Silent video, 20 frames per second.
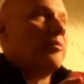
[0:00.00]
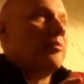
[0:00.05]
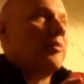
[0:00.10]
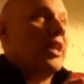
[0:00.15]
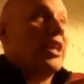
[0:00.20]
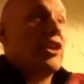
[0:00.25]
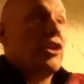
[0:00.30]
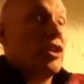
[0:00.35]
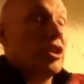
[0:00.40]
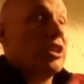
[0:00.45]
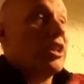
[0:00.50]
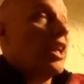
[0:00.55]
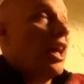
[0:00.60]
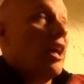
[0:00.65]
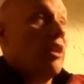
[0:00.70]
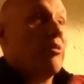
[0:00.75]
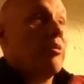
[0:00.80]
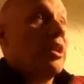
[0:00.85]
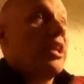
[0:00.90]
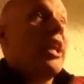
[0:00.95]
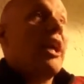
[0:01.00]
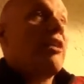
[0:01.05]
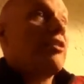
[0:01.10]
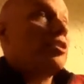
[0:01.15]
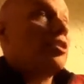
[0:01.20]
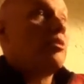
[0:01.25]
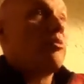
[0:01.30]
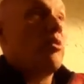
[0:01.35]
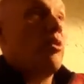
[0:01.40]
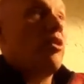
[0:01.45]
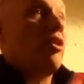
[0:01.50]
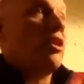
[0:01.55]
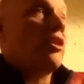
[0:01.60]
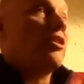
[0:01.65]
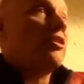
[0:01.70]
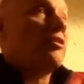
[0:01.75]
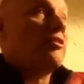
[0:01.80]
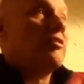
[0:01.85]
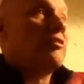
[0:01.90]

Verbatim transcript: he could not renounce war.